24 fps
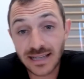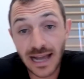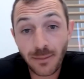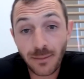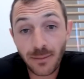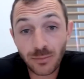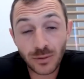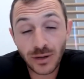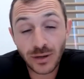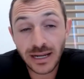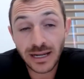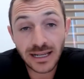I
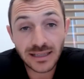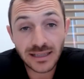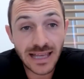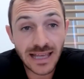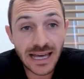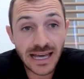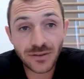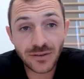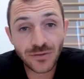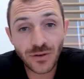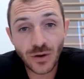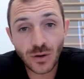bring a
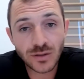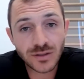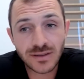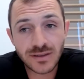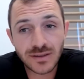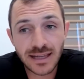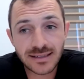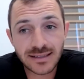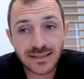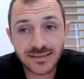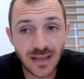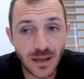lot of folks to
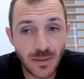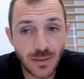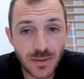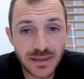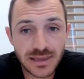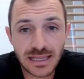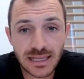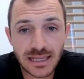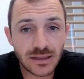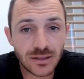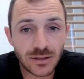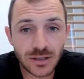that
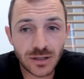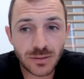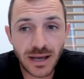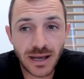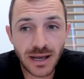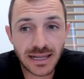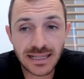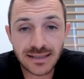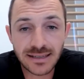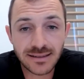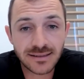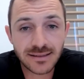summit that learn
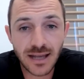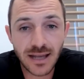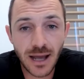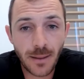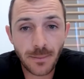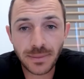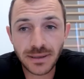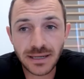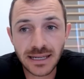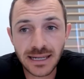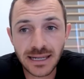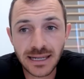about his
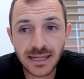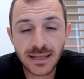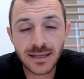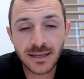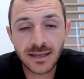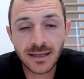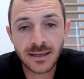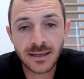company,